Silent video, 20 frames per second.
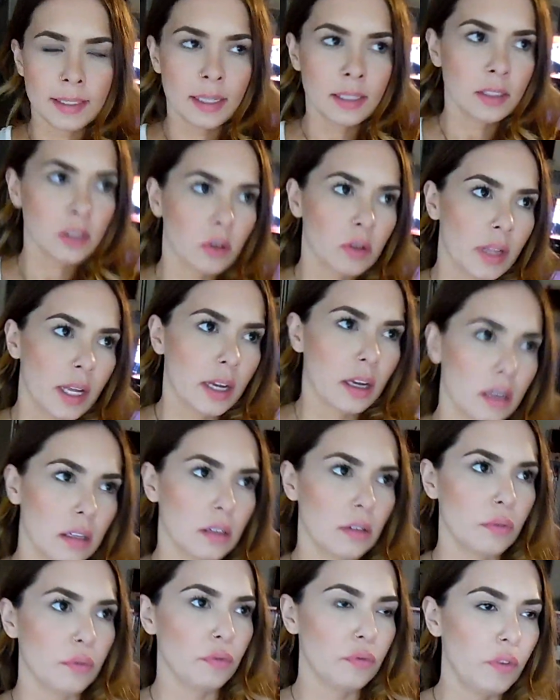makes sense, or like
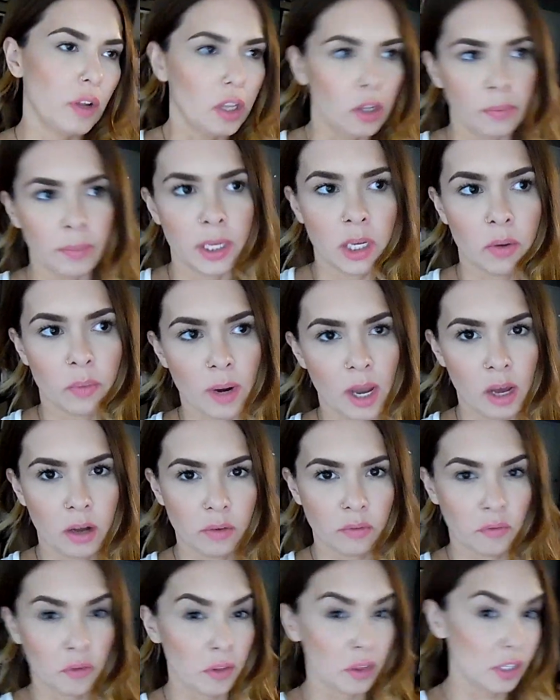a follow me
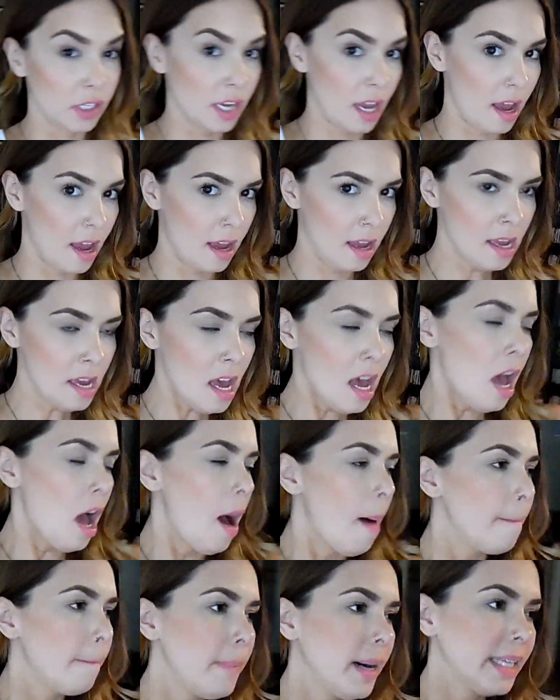around for the day.
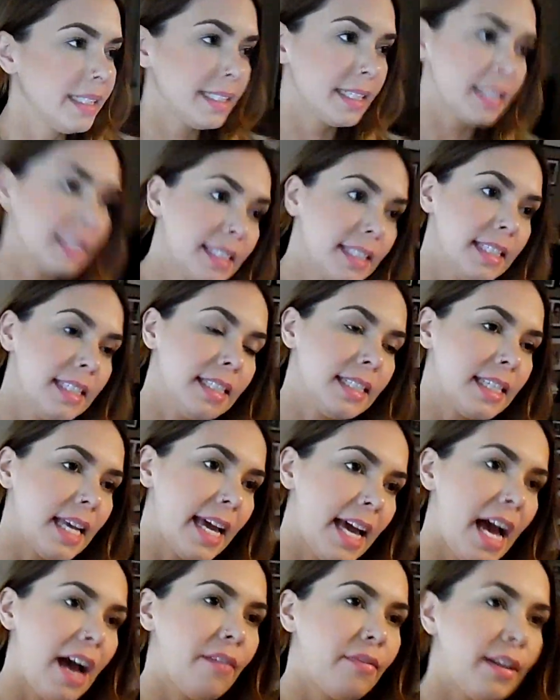But since
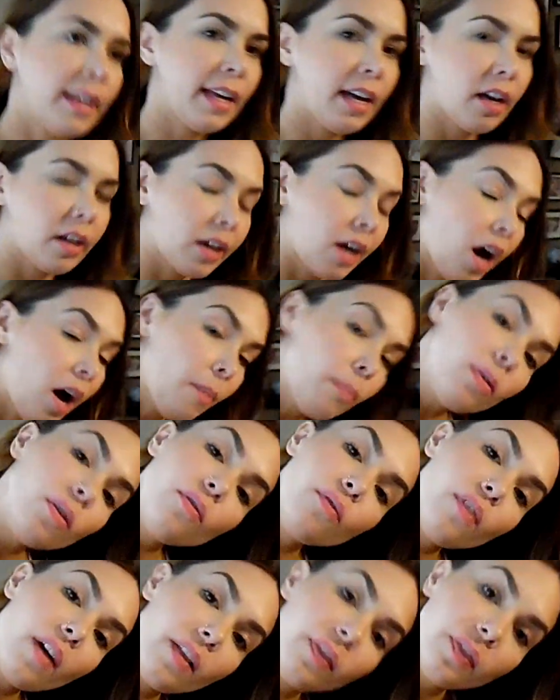I have like a
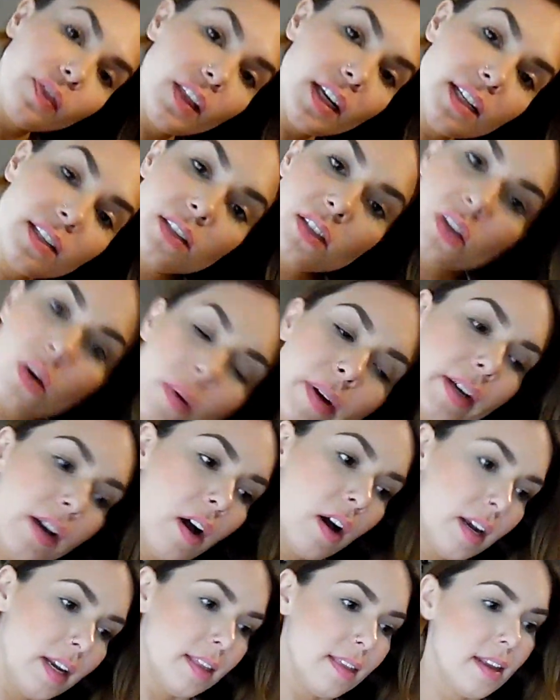couple fun things
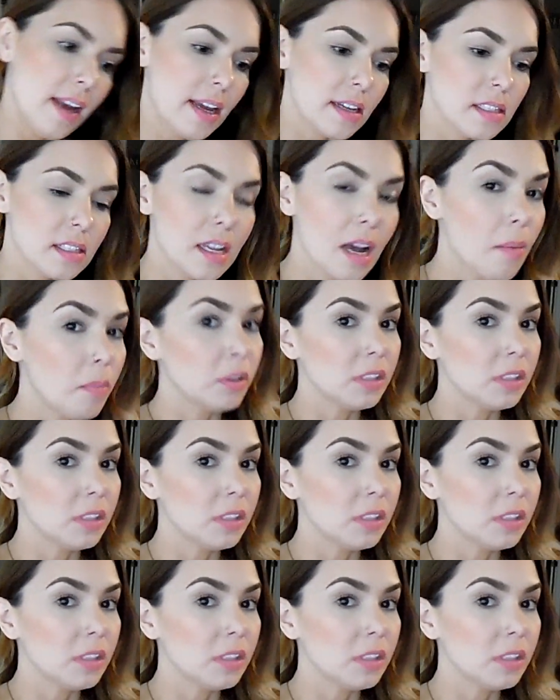going on in the next